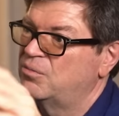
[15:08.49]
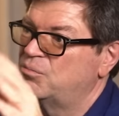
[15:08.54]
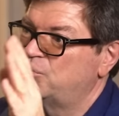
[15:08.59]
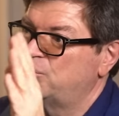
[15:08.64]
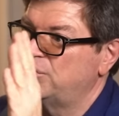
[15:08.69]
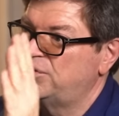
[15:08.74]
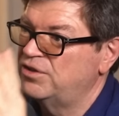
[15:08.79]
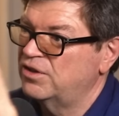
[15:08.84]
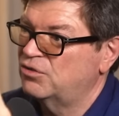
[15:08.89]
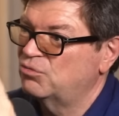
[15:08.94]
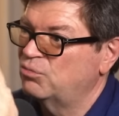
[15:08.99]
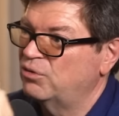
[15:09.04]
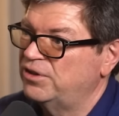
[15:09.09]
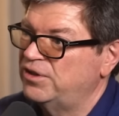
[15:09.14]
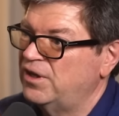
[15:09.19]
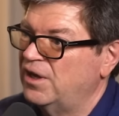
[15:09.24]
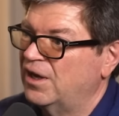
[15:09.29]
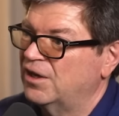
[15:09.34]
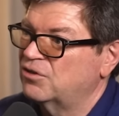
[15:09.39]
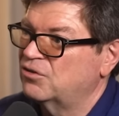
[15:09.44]
predict what
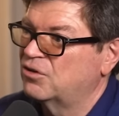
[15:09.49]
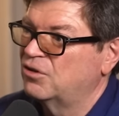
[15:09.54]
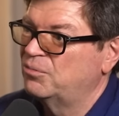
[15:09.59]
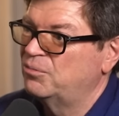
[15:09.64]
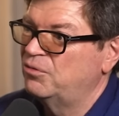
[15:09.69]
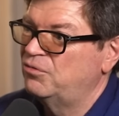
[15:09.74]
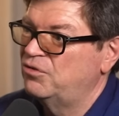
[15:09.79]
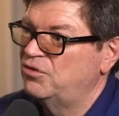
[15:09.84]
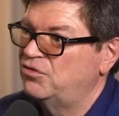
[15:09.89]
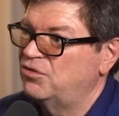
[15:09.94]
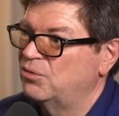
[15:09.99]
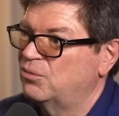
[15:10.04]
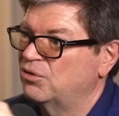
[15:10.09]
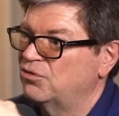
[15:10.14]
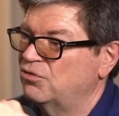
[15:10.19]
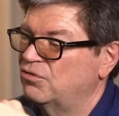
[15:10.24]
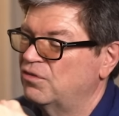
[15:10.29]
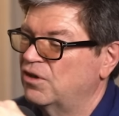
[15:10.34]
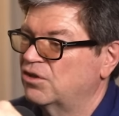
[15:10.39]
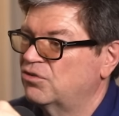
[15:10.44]
the outcome of the
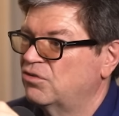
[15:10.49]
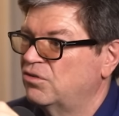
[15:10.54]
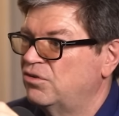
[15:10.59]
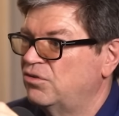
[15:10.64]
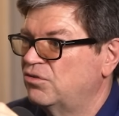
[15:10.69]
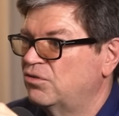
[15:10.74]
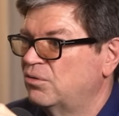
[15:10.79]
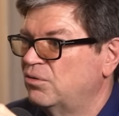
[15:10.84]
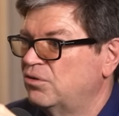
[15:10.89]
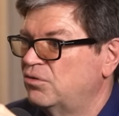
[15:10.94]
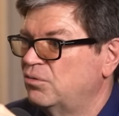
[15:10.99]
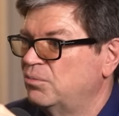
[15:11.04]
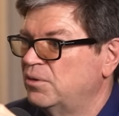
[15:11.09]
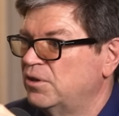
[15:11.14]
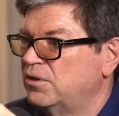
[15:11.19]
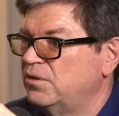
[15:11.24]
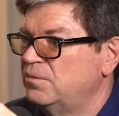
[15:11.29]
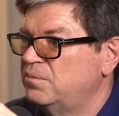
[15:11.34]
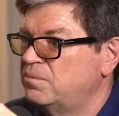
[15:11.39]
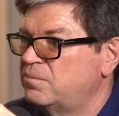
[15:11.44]
sequence of action is going to
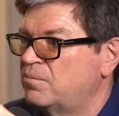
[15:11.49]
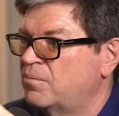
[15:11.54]
be,